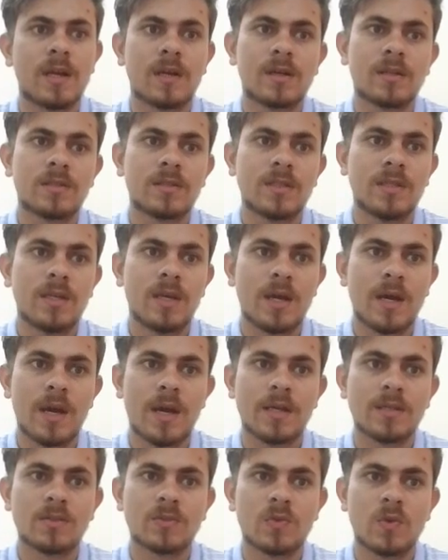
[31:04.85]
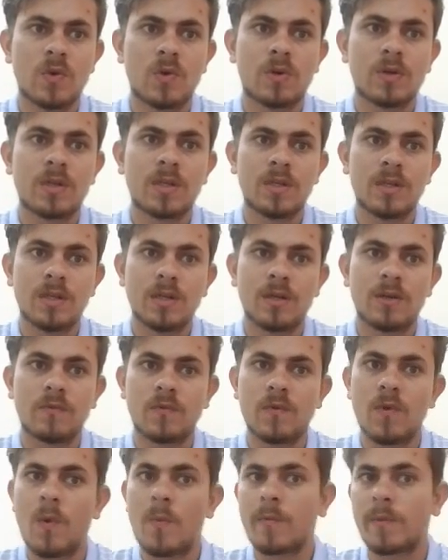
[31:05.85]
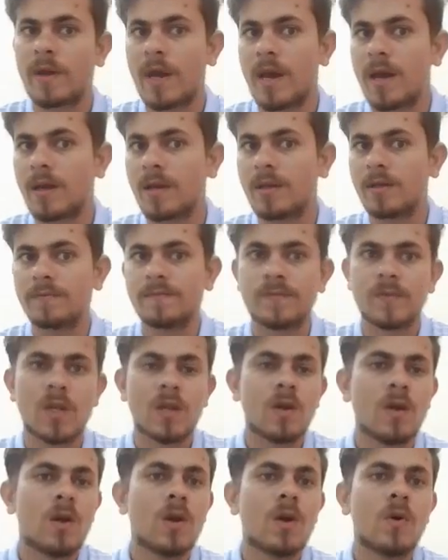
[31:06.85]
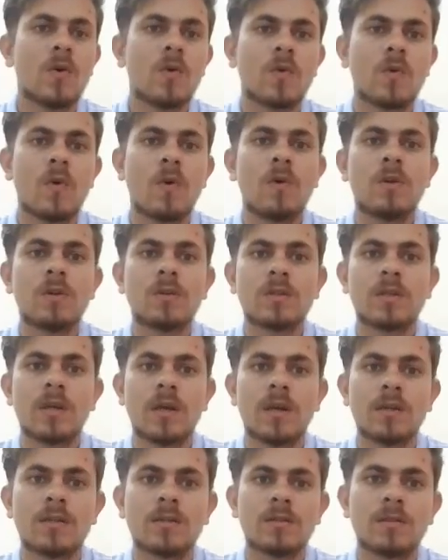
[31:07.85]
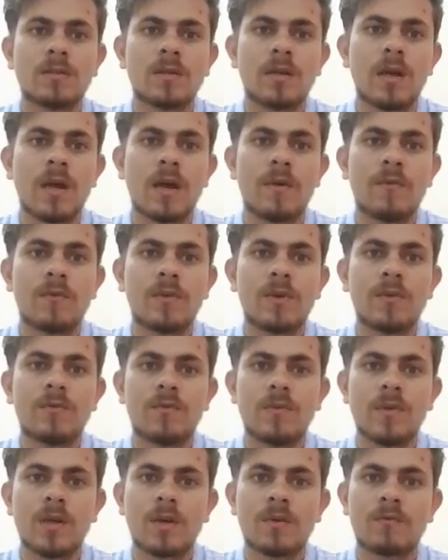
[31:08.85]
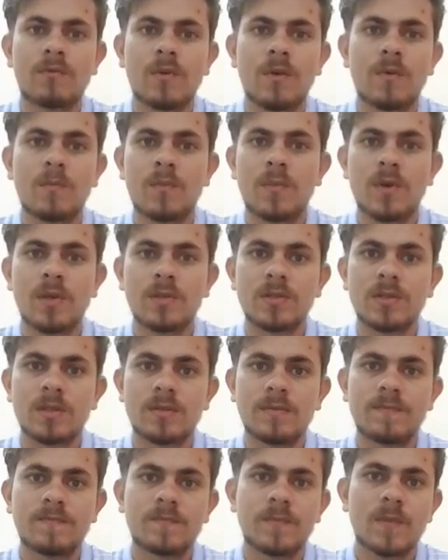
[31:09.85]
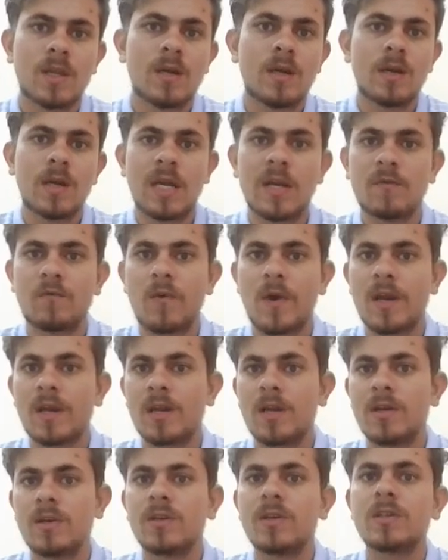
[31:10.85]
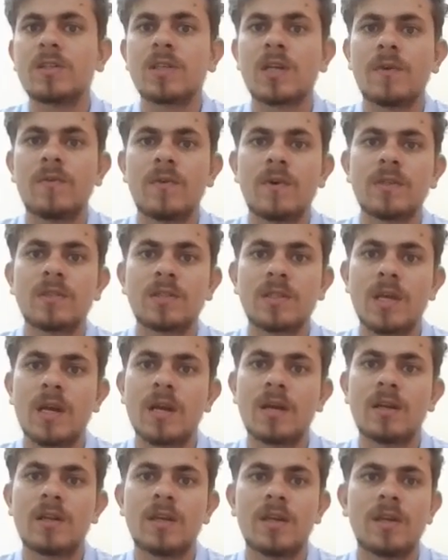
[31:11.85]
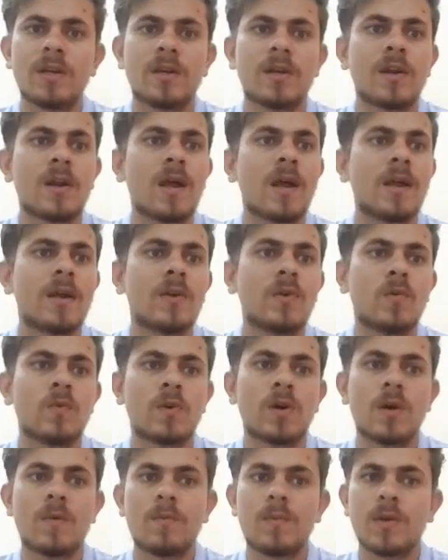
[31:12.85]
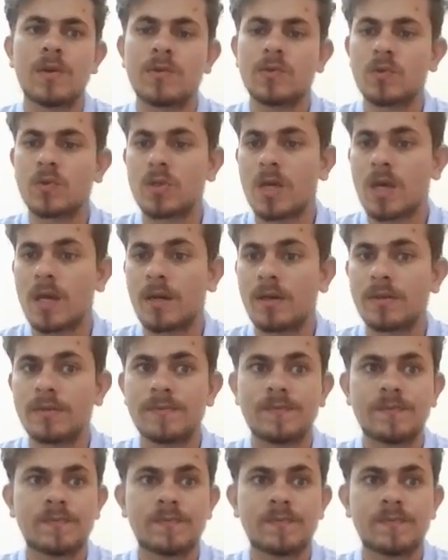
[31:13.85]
that she has not heard from Kenny, who calls her every week from prison, and finally discovers that he tried to commit suicide.